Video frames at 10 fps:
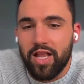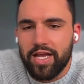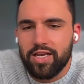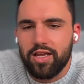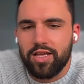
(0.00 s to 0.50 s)

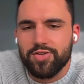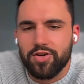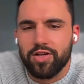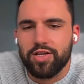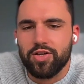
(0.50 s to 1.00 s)
flight,
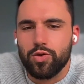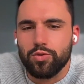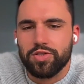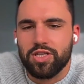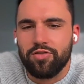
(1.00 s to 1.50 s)
and
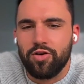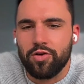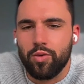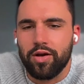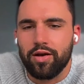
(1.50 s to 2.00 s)
turning into cool
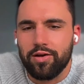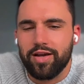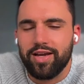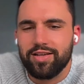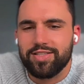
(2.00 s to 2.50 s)
stuff all in
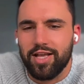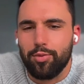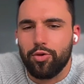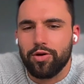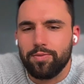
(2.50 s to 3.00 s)
one,
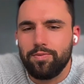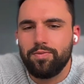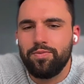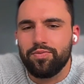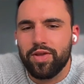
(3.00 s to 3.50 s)
okay?
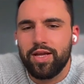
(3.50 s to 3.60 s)
Teleport.